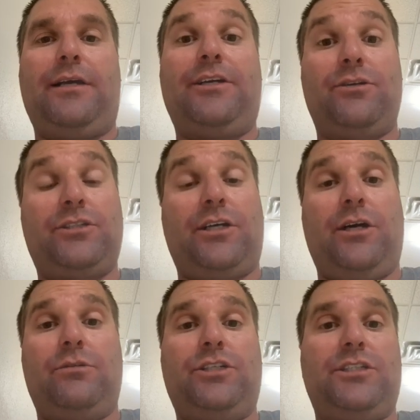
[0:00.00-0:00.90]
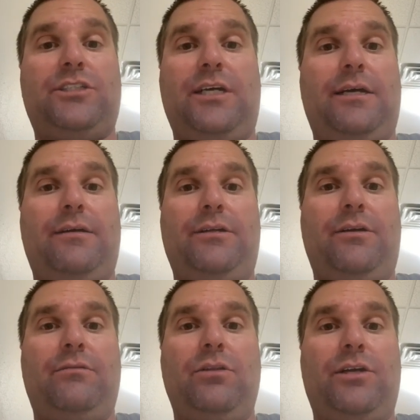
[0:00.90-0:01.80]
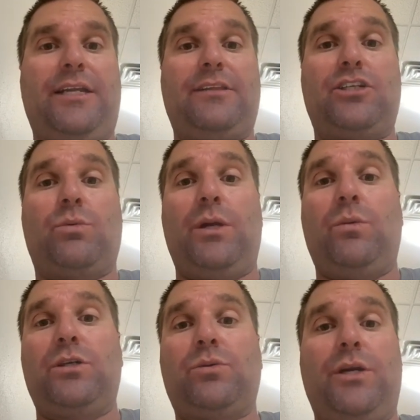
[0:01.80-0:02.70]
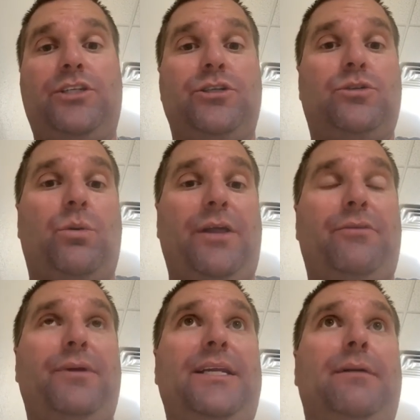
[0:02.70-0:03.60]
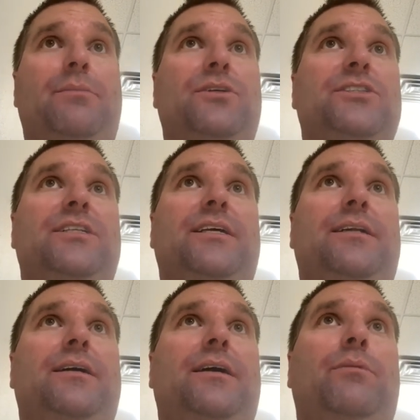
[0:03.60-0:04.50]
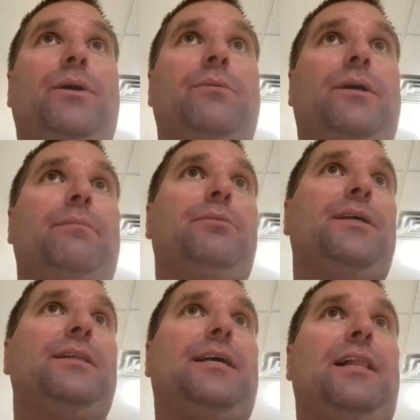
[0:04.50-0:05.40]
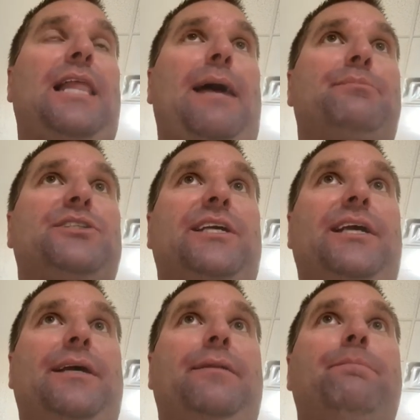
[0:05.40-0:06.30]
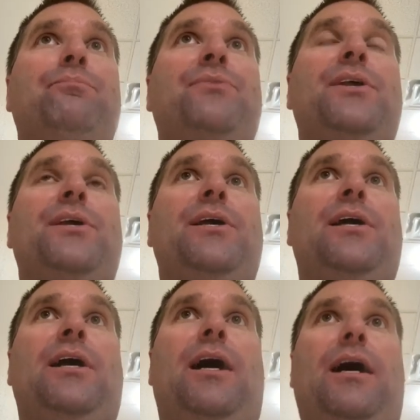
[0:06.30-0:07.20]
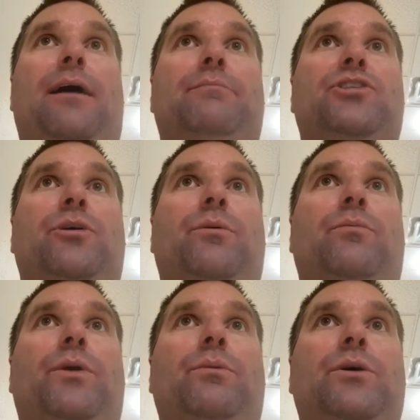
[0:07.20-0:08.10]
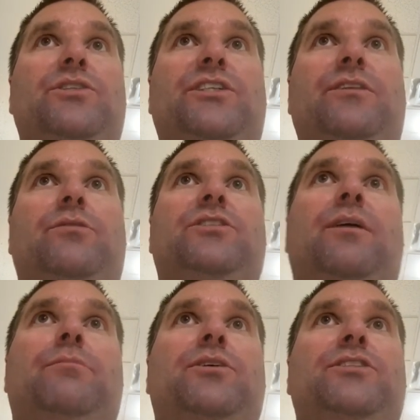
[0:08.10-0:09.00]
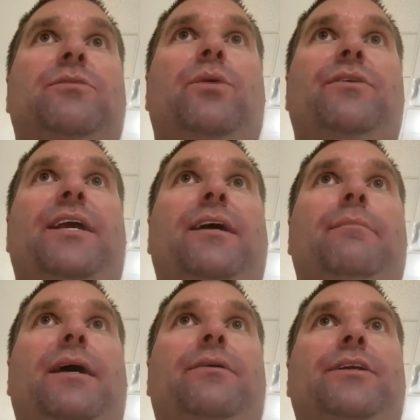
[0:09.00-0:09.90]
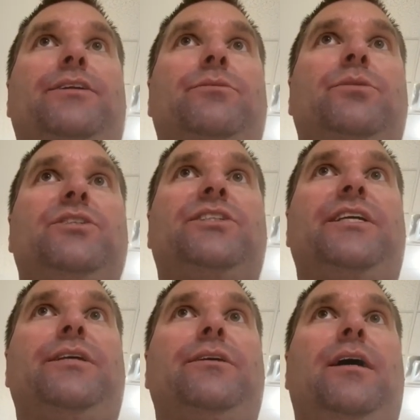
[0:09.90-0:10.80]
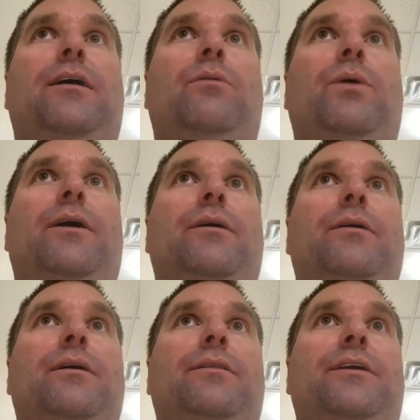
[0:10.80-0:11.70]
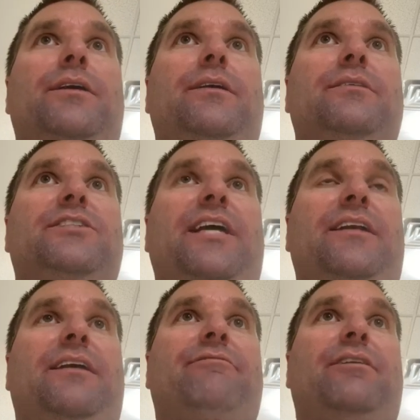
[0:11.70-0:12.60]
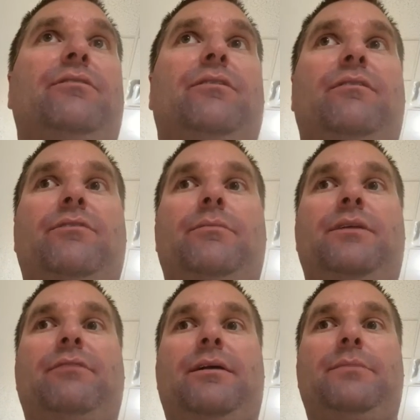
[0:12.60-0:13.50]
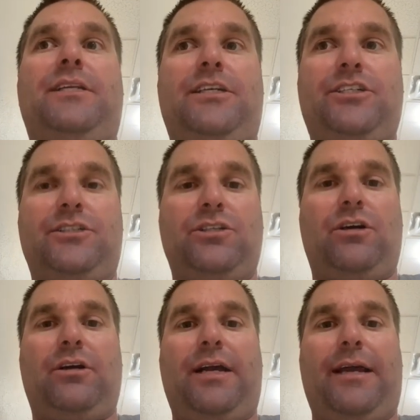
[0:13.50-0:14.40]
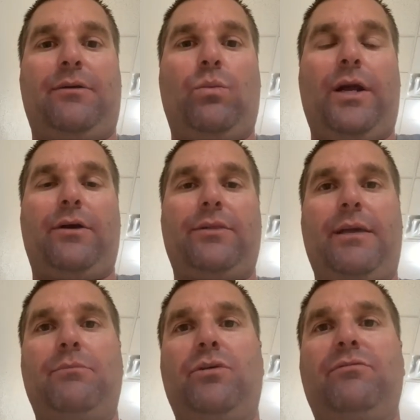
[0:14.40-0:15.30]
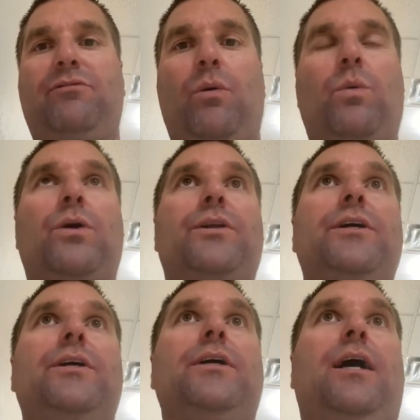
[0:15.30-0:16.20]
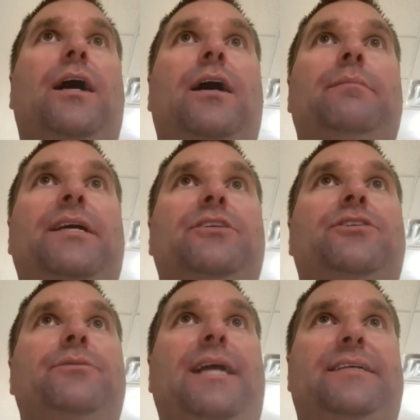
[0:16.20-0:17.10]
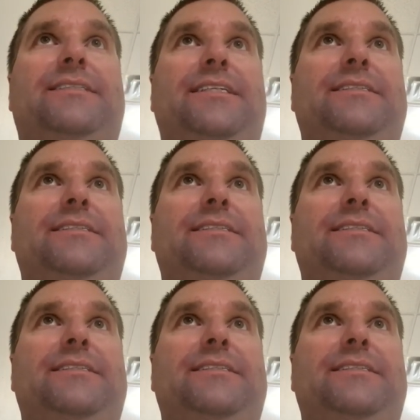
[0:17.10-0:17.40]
years ago, just you know, looking at the 21, 22, 23 numbers, that we were completely collapsed again. So we will see those numbers and where they come out, and you will see where the state and federal government recommendations are and where they move forward into next